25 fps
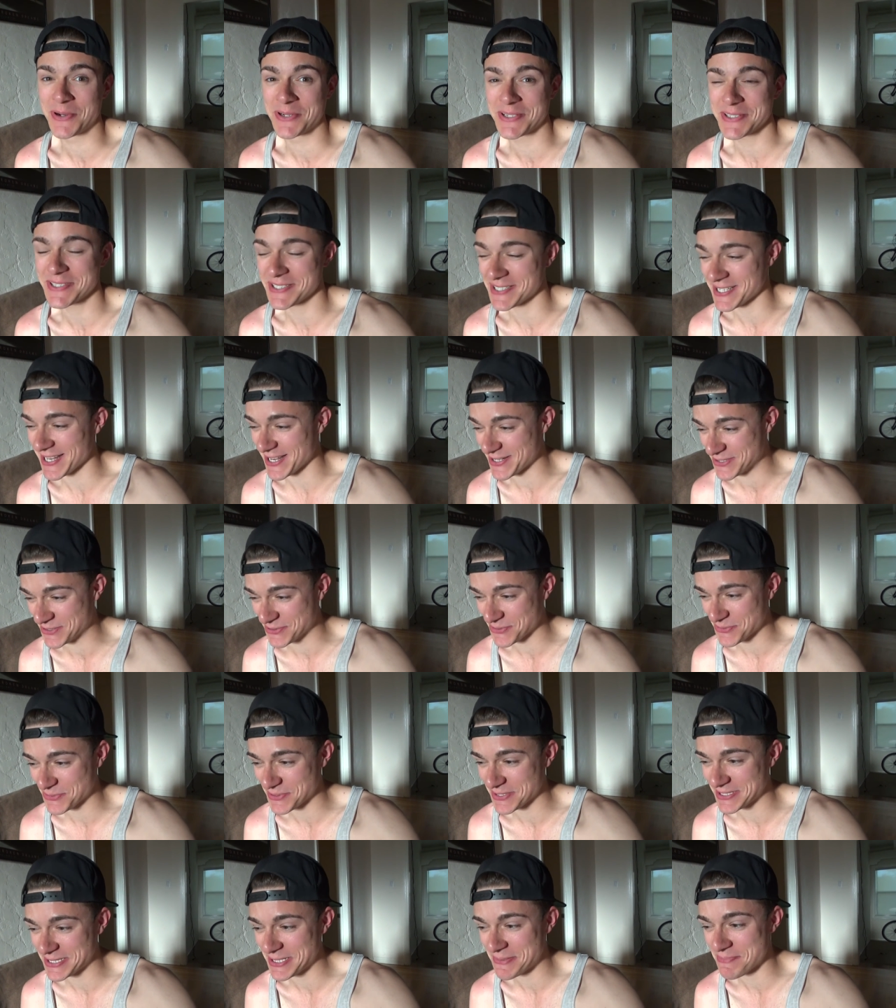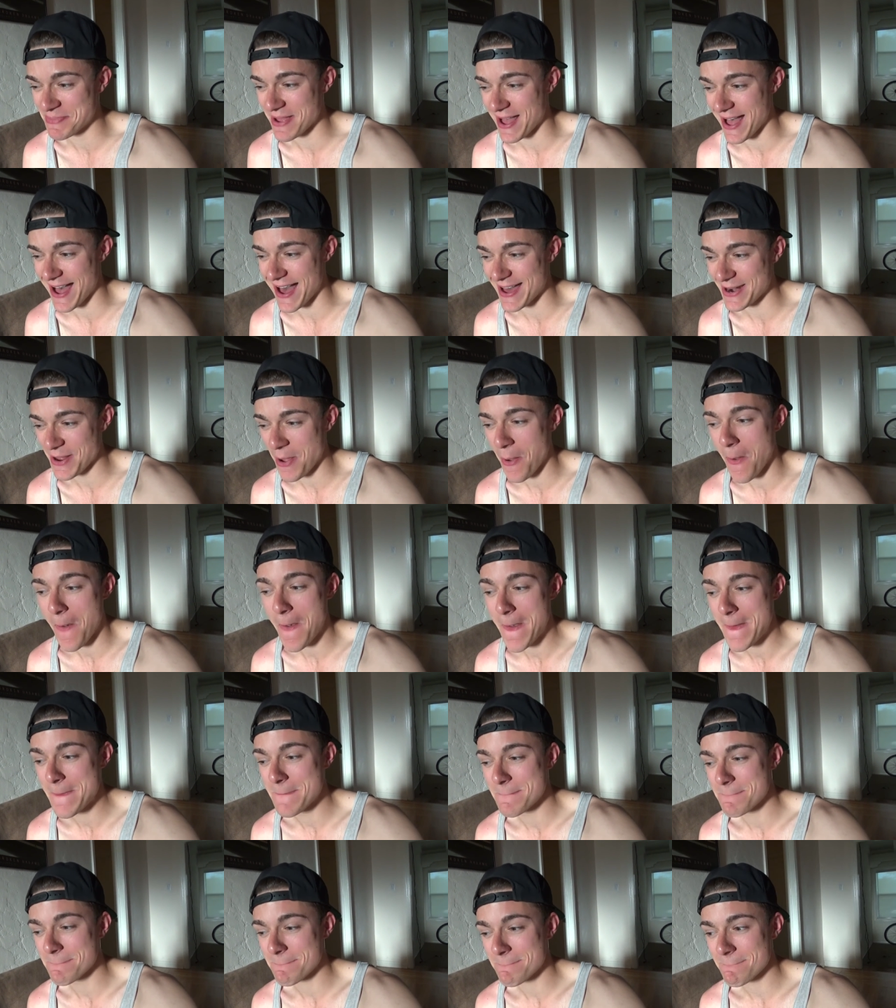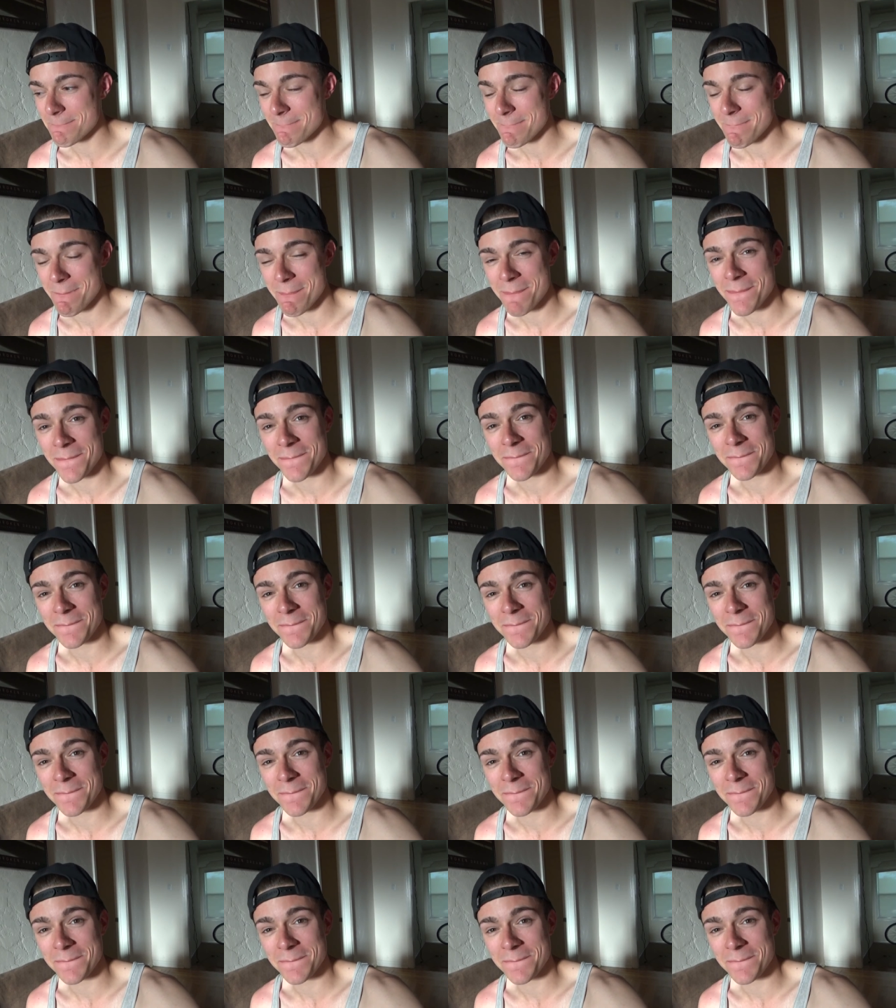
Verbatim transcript: which sounds really bad. translates to